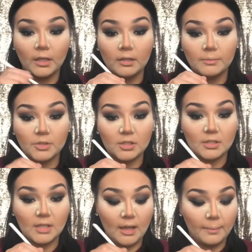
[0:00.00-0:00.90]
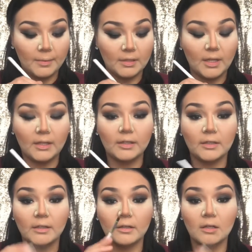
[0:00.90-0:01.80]
I'm just tapping that
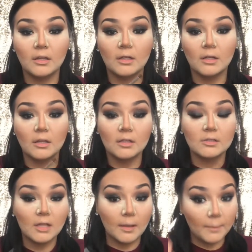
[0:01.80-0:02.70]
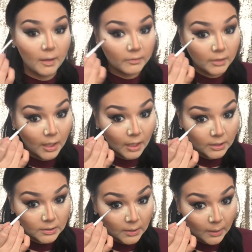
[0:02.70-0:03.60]
in there. Tap off the
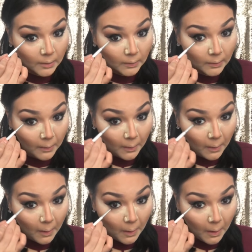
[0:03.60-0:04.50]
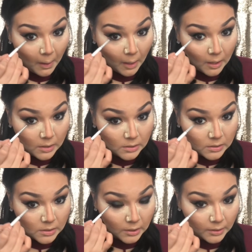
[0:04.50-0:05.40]
excess and
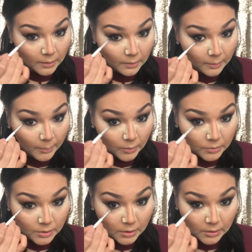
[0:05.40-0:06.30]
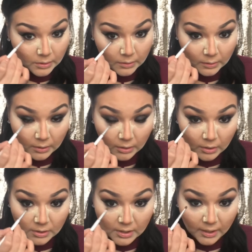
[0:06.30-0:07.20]
circular motions. It
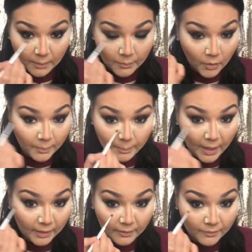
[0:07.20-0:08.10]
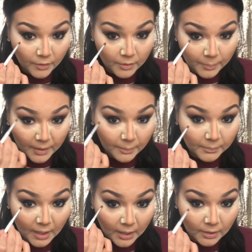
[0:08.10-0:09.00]
looks like I'm going back and forth, but
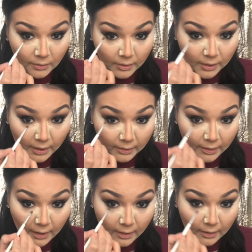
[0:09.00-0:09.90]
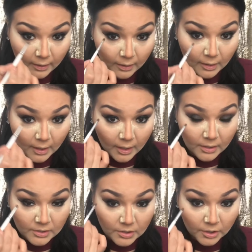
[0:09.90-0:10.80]
I'm kind of going like that.
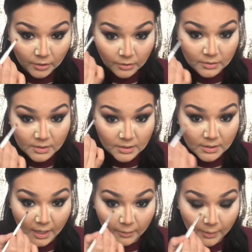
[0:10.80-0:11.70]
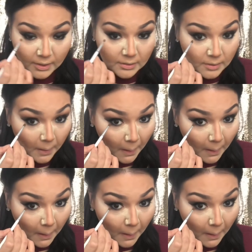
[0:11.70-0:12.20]
Circles sideways.